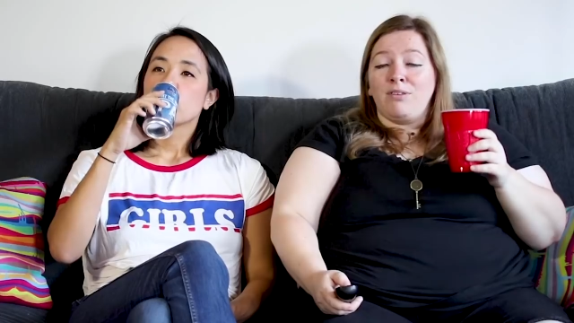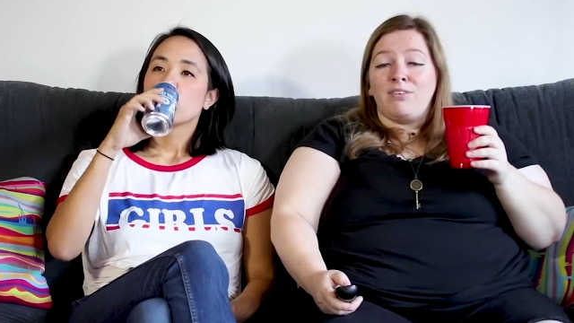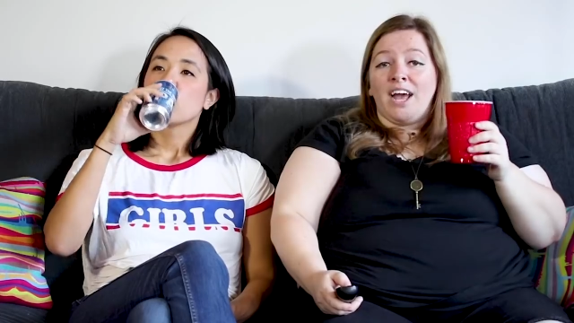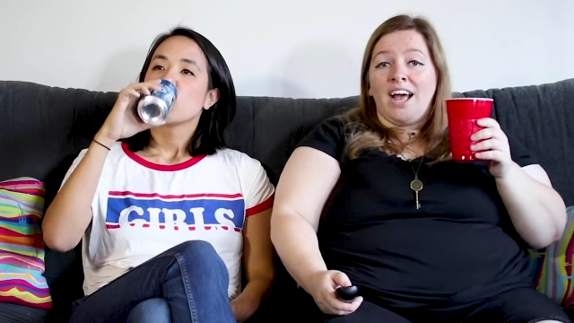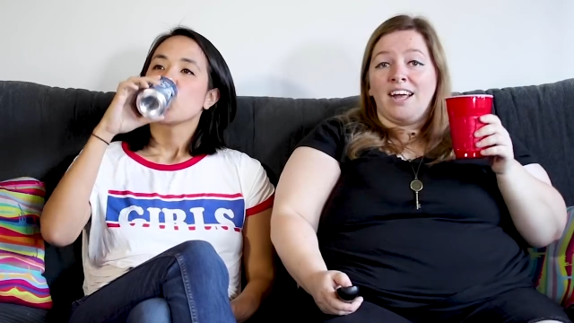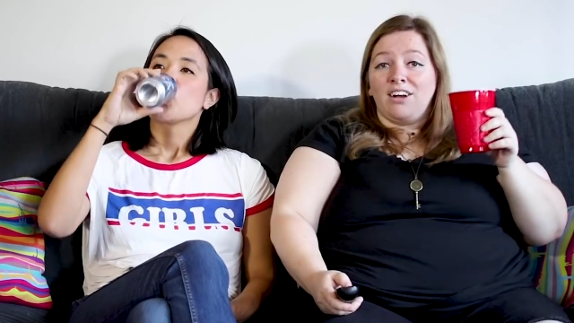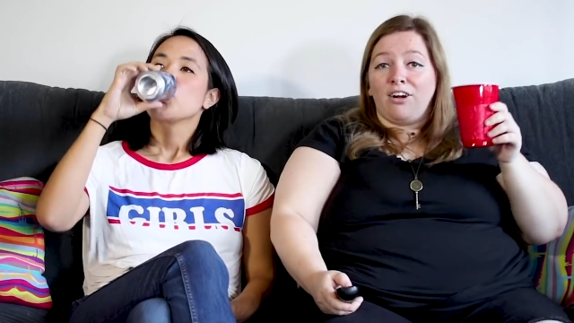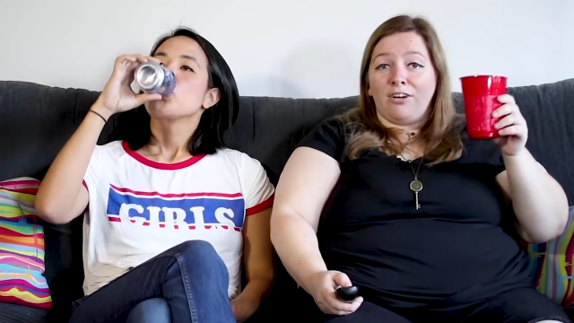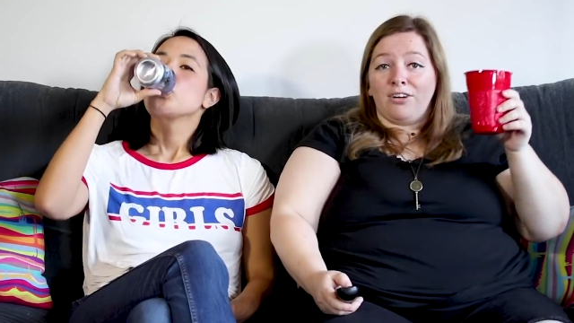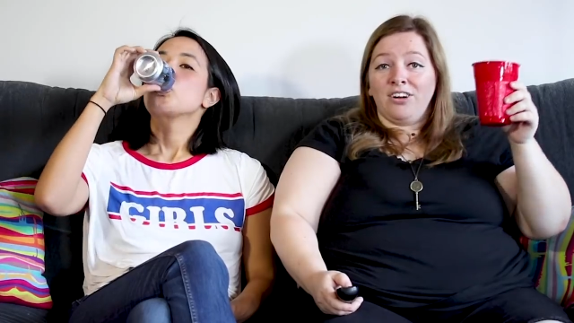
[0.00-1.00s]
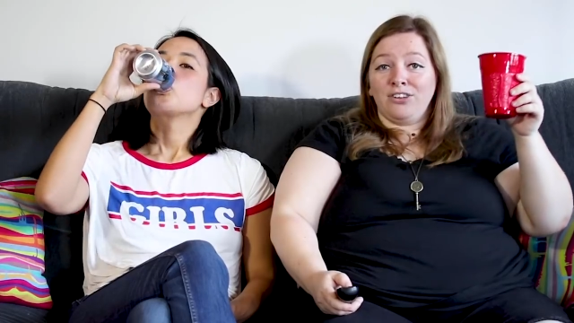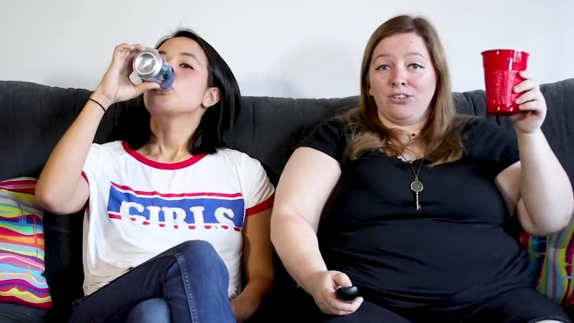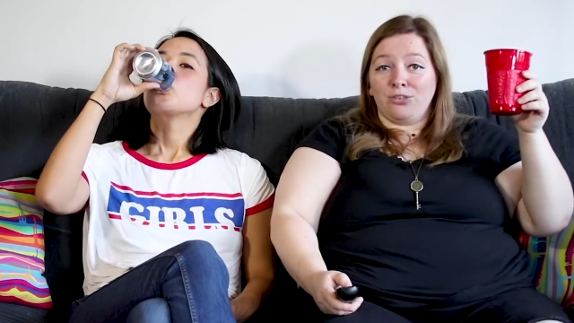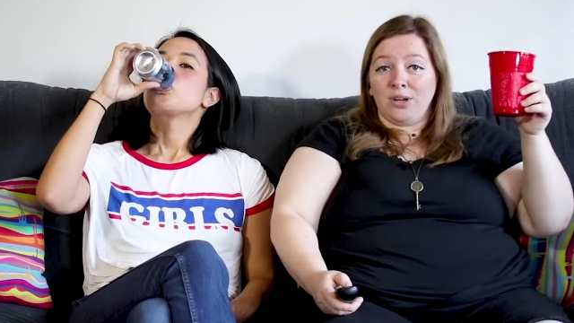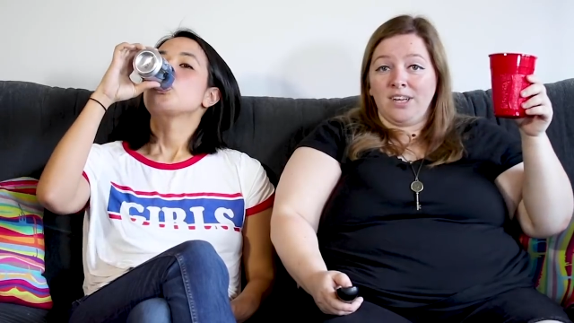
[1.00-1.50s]
Speaker 1: We've got our
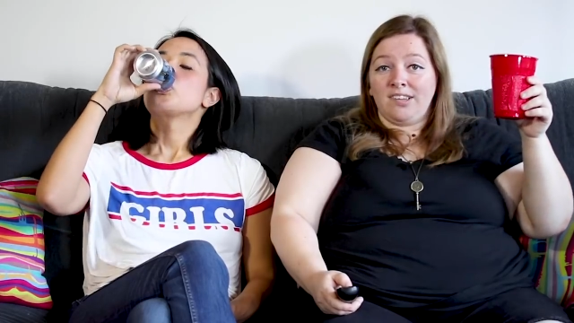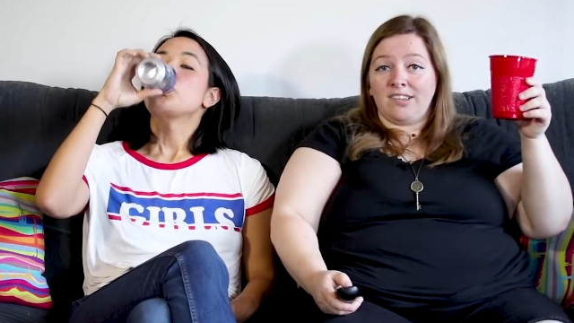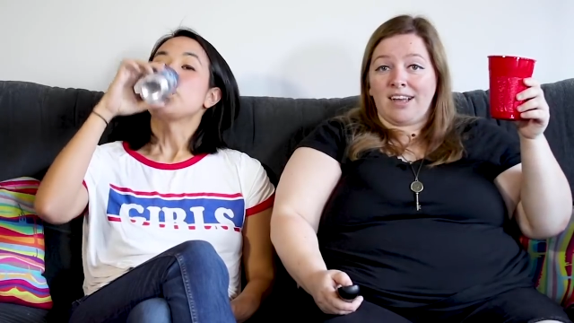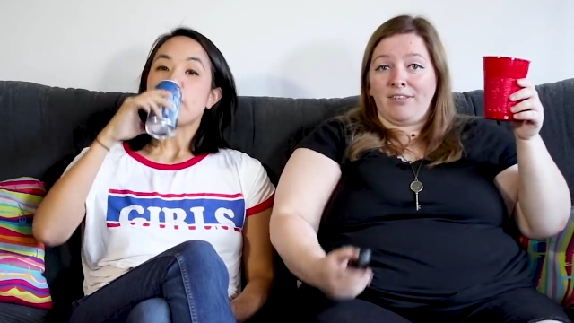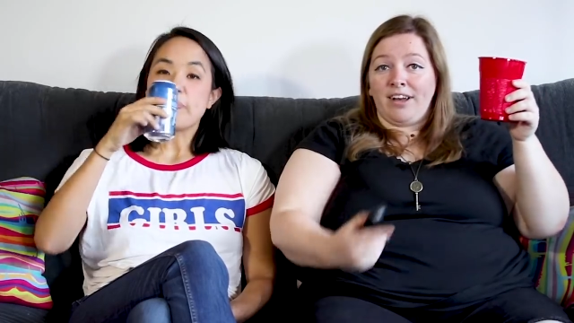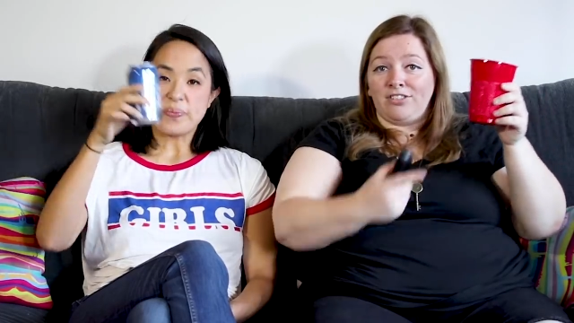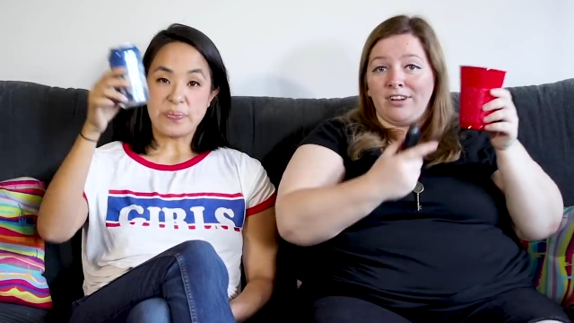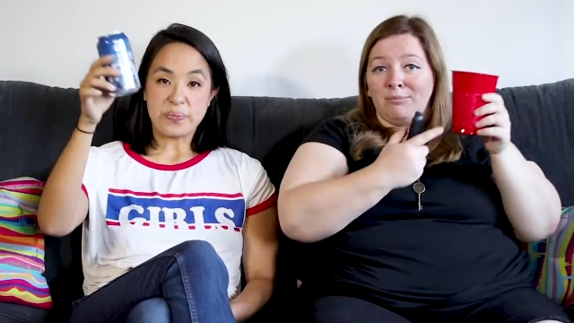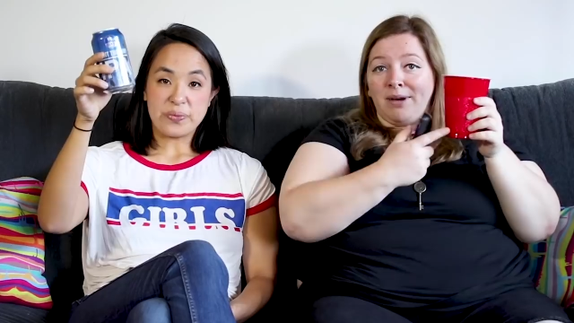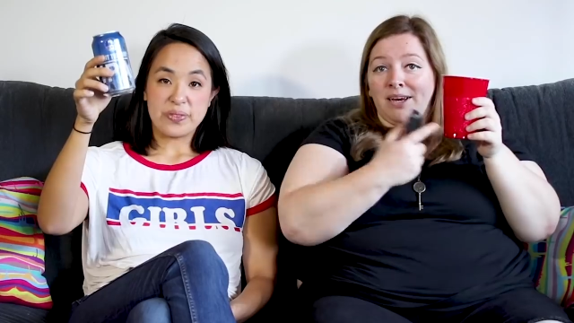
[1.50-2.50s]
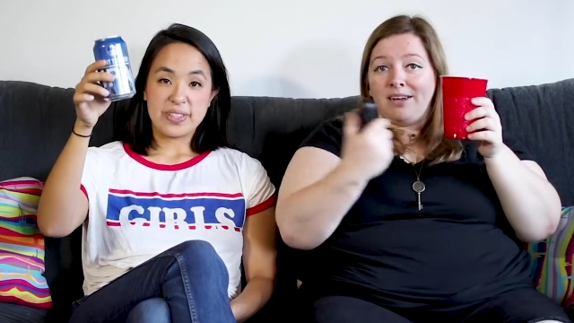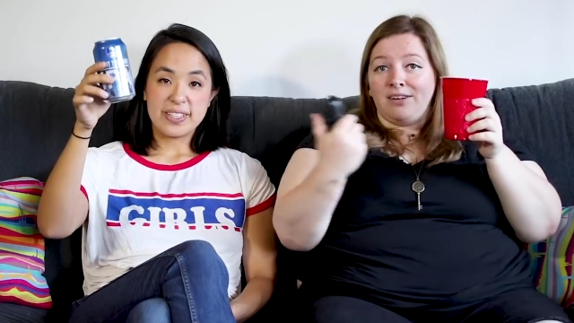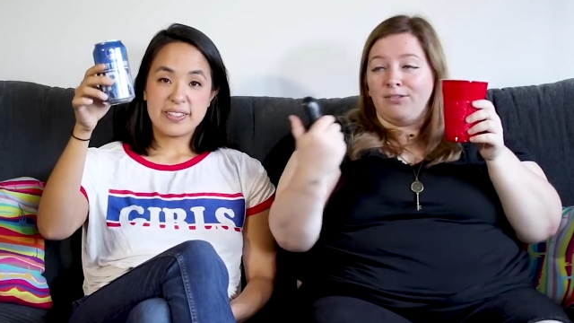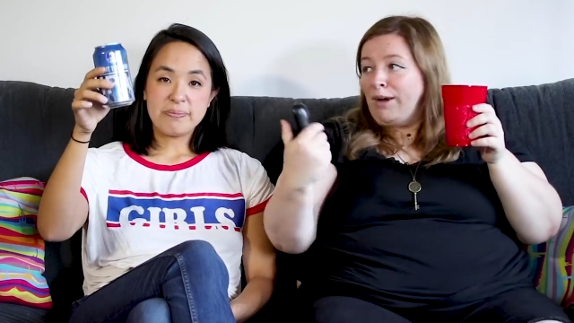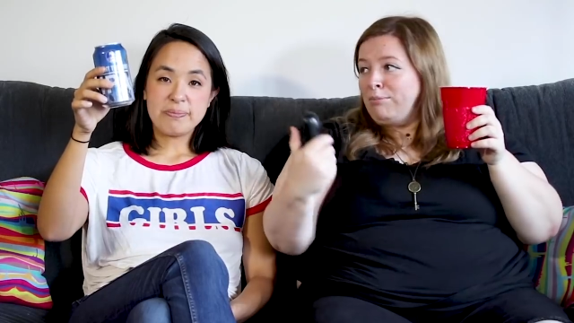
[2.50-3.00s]
drinks. I've got
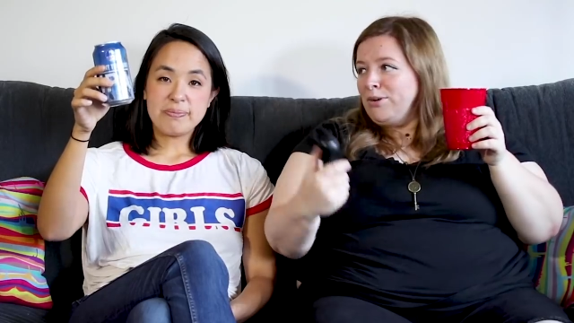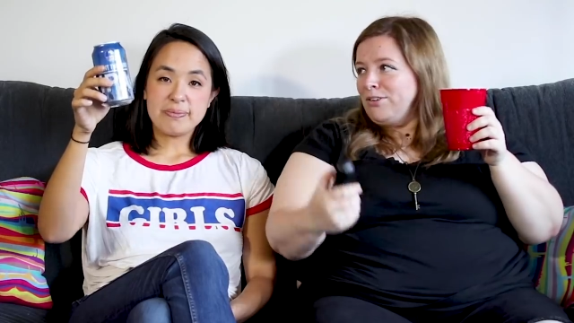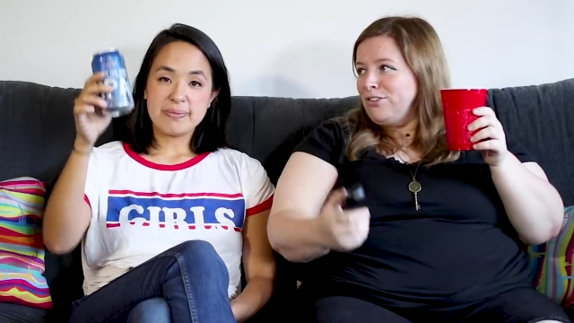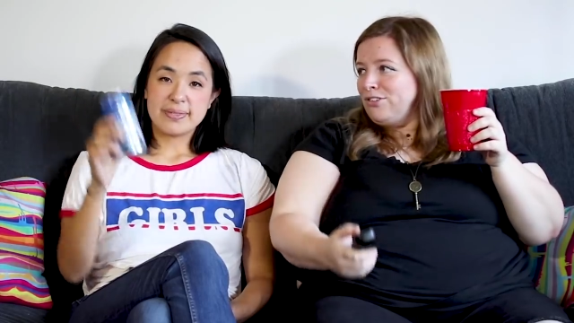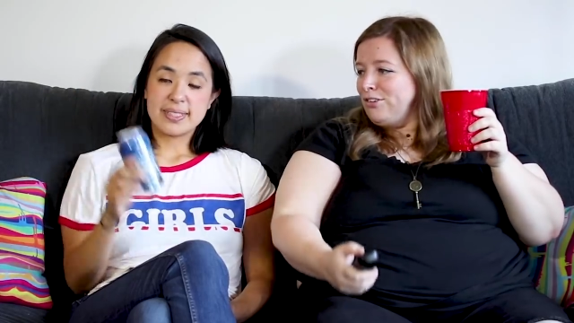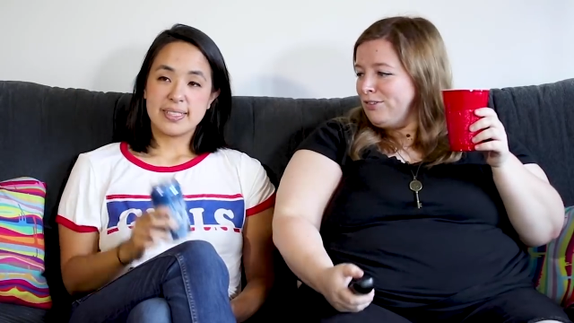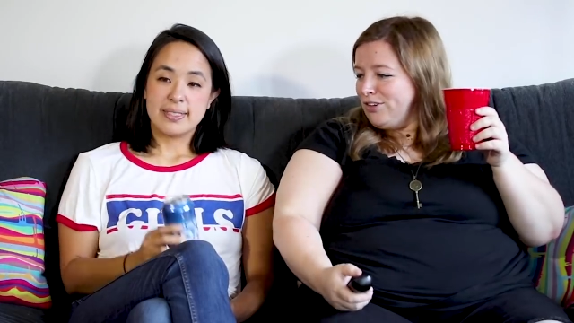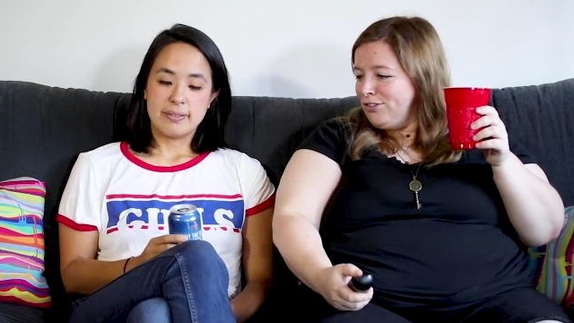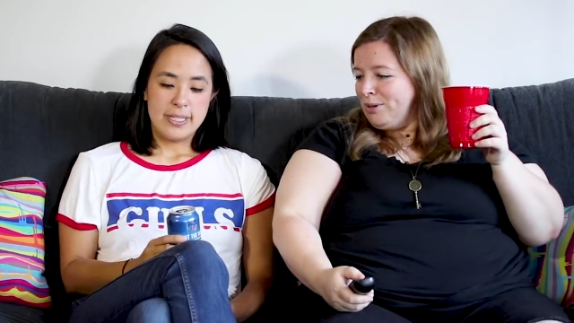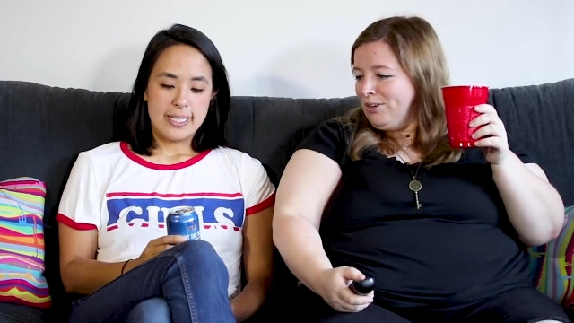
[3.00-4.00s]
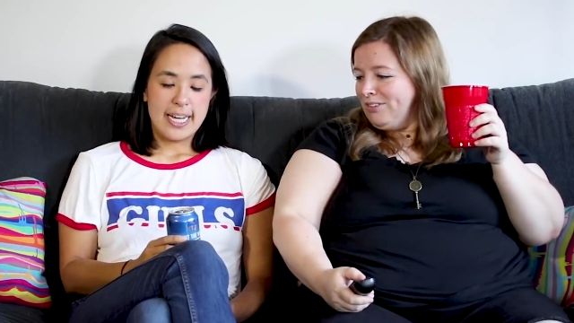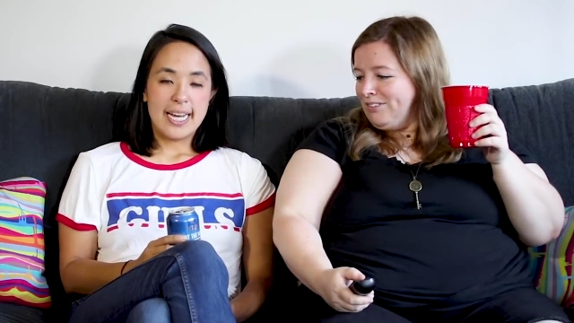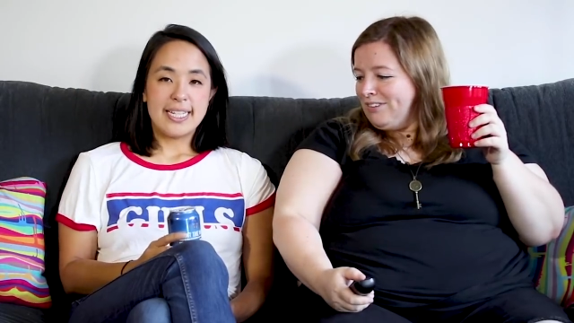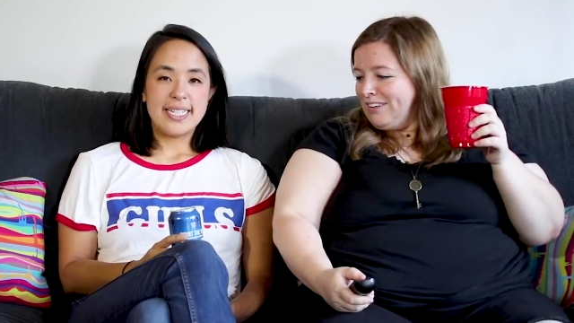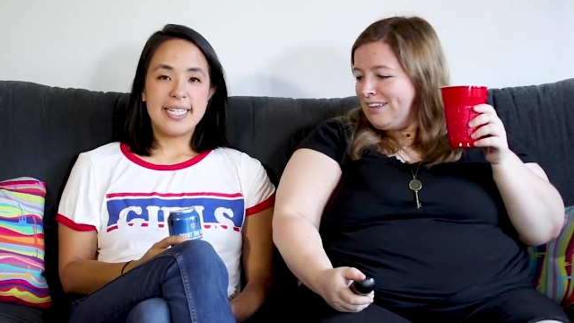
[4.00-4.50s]
champagne. You've got beer. Did you just finish your beer?
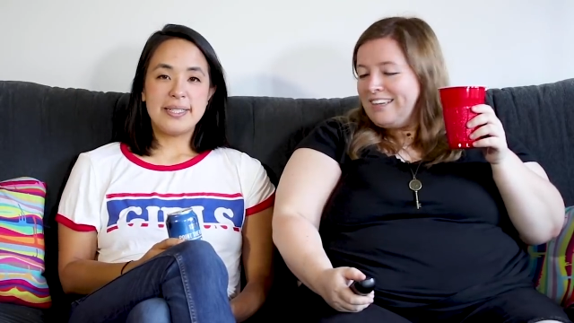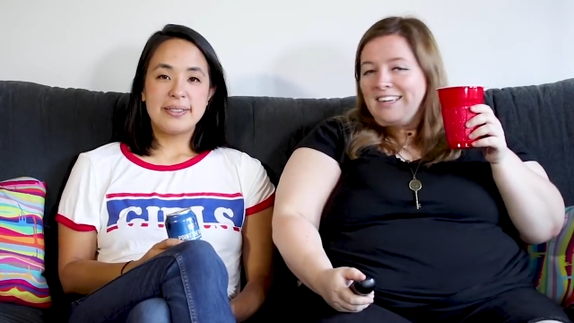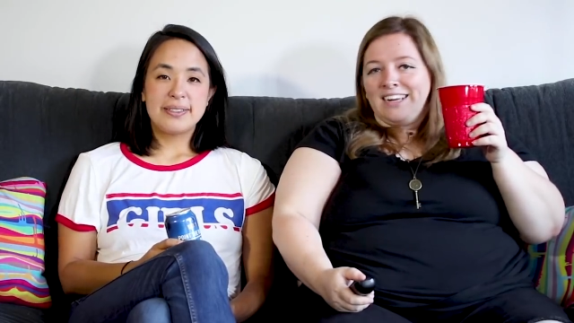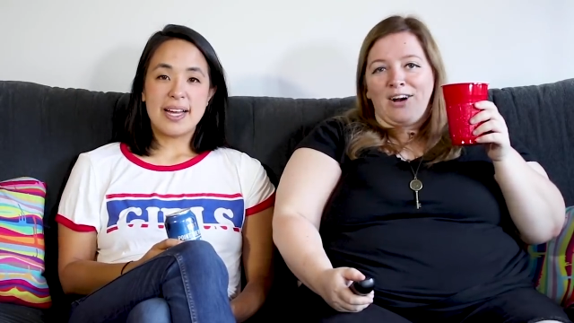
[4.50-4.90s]
I did.